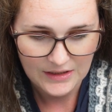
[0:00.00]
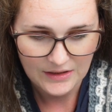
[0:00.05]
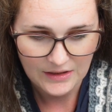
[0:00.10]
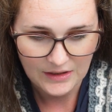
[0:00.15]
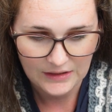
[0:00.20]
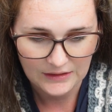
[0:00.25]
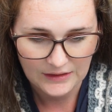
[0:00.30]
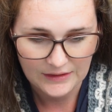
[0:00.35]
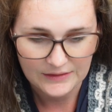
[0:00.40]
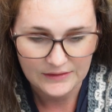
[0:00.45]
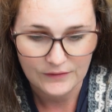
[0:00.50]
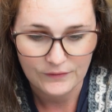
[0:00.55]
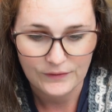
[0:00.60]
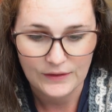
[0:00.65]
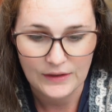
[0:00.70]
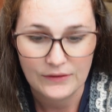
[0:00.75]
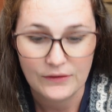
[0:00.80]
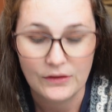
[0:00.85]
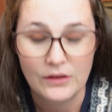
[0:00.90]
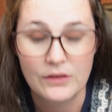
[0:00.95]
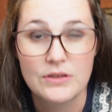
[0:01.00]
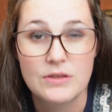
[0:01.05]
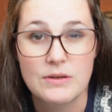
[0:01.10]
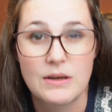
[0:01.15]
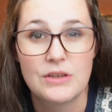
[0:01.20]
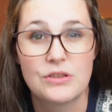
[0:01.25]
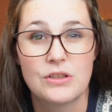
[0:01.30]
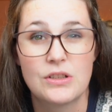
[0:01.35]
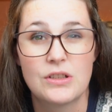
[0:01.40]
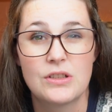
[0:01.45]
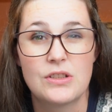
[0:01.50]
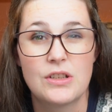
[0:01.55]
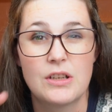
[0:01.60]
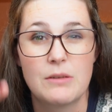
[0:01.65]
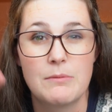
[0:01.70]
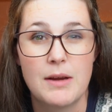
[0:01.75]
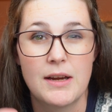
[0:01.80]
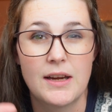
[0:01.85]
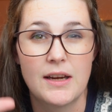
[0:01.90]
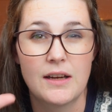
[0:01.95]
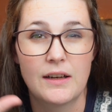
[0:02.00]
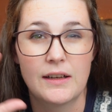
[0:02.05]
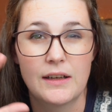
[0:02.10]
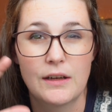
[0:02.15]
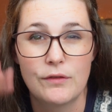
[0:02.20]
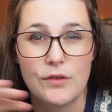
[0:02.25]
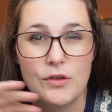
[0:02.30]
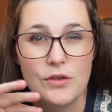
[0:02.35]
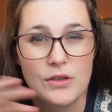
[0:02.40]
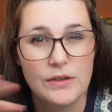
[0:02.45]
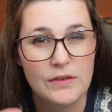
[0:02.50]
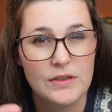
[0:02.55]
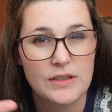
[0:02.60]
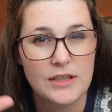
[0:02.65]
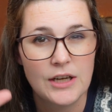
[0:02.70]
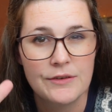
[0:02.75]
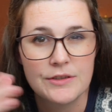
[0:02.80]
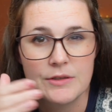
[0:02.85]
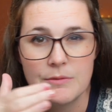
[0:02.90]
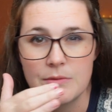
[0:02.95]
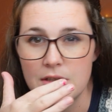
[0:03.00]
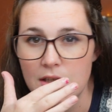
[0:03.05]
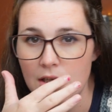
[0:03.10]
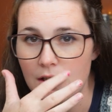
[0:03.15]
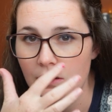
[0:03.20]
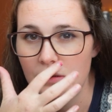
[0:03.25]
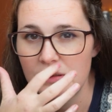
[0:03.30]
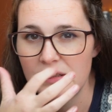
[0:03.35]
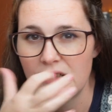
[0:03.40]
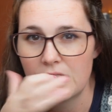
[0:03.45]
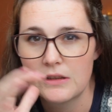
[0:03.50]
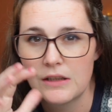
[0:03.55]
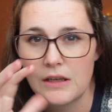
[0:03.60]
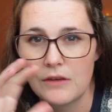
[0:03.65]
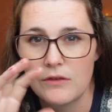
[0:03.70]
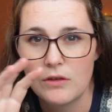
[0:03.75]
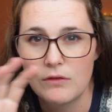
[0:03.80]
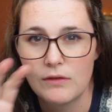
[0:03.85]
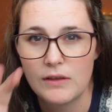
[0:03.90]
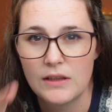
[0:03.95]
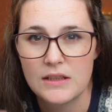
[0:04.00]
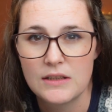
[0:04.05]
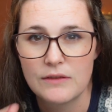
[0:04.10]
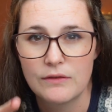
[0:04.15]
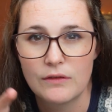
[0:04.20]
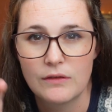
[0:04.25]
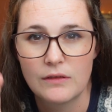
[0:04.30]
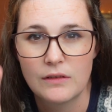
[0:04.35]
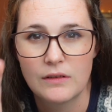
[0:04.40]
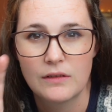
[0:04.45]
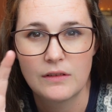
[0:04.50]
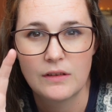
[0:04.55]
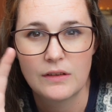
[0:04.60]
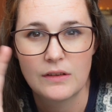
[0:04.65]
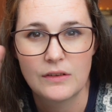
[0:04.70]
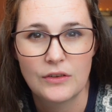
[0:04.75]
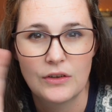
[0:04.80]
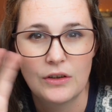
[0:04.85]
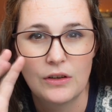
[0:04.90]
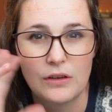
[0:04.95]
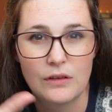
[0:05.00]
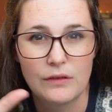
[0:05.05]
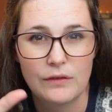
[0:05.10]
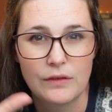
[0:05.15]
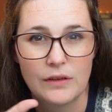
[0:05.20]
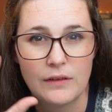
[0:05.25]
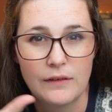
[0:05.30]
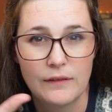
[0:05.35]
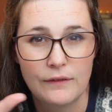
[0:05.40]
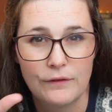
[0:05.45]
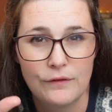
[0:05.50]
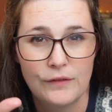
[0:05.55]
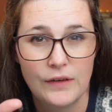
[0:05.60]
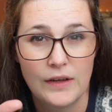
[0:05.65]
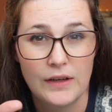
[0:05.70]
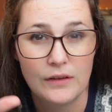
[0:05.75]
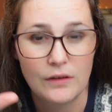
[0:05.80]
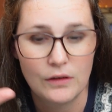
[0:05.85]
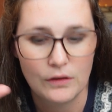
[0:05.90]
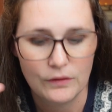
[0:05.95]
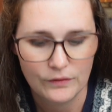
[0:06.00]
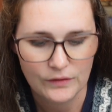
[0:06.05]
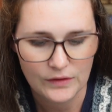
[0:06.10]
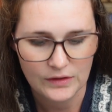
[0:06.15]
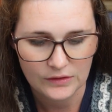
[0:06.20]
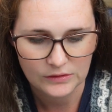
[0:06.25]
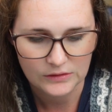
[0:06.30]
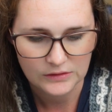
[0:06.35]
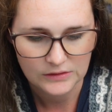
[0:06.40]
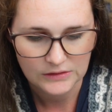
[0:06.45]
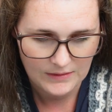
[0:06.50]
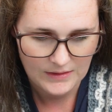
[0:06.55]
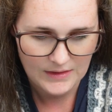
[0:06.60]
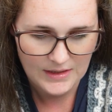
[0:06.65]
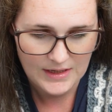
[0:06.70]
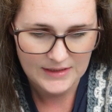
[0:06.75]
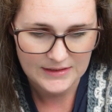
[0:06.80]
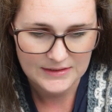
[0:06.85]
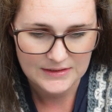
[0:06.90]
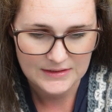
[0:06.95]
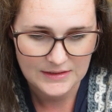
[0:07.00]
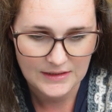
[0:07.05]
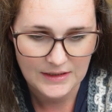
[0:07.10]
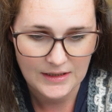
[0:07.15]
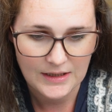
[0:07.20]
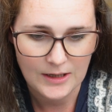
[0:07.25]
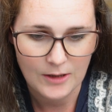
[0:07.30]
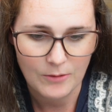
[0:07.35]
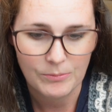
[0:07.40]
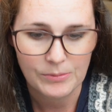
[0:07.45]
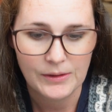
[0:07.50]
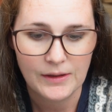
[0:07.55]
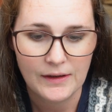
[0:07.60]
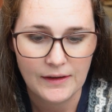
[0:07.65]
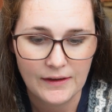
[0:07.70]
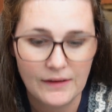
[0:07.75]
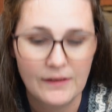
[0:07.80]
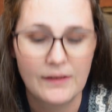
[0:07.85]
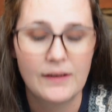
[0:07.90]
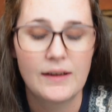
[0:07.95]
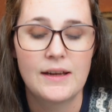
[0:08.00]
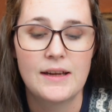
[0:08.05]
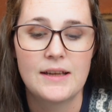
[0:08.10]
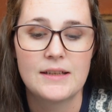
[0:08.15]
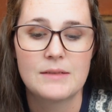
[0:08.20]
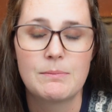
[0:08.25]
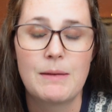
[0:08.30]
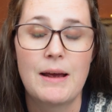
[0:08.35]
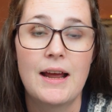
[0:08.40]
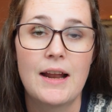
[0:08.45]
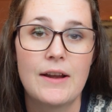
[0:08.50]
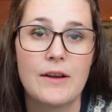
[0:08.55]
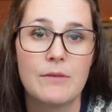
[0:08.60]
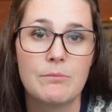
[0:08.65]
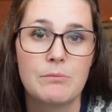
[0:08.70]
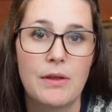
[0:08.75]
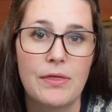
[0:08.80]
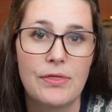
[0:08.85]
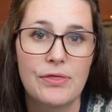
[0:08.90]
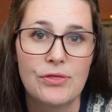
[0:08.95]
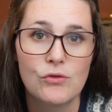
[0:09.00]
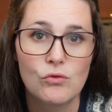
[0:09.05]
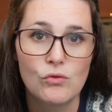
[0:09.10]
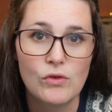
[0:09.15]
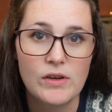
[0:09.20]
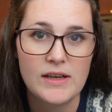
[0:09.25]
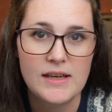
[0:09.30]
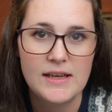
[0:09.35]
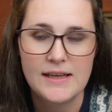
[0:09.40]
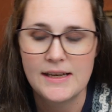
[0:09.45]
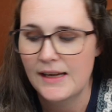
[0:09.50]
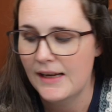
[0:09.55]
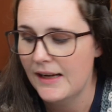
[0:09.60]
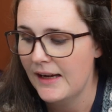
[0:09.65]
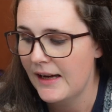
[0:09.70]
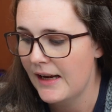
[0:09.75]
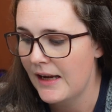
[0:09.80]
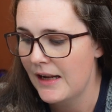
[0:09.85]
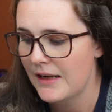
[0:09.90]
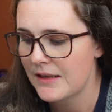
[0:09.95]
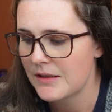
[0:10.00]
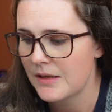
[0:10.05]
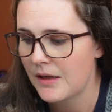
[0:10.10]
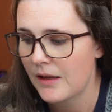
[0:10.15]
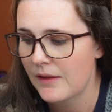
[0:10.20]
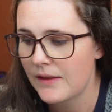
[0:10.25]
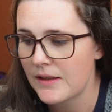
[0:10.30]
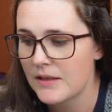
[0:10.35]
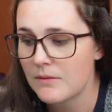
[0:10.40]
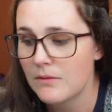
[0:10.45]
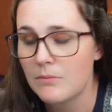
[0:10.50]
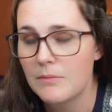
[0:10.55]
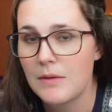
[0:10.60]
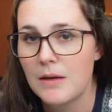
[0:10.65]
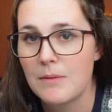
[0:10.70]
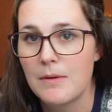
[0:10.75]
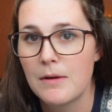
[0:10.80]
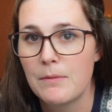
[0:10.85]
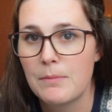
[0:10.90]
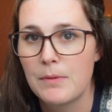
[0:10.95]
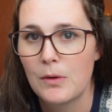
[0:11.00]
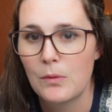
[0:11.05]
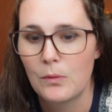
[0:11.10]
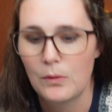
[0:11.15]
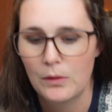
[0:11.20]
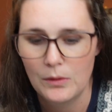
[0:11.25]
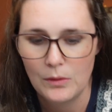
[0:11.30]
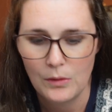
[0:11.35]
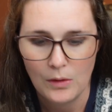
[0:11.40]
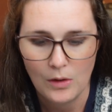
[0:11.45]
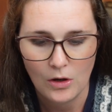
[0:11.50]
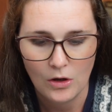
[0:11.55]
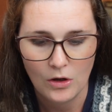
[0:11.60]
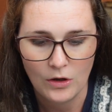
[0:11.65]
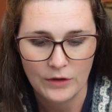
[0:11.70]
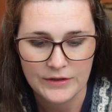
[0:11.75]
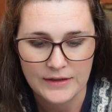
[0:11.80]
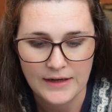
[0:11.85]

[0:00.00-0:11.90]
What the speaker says: I like the fact that sweatshirts, you can make it in like a few different types of materials, and it'll give you a really different sort of fit or feel. Next up is pattern number 3, and this one may be a bit odd.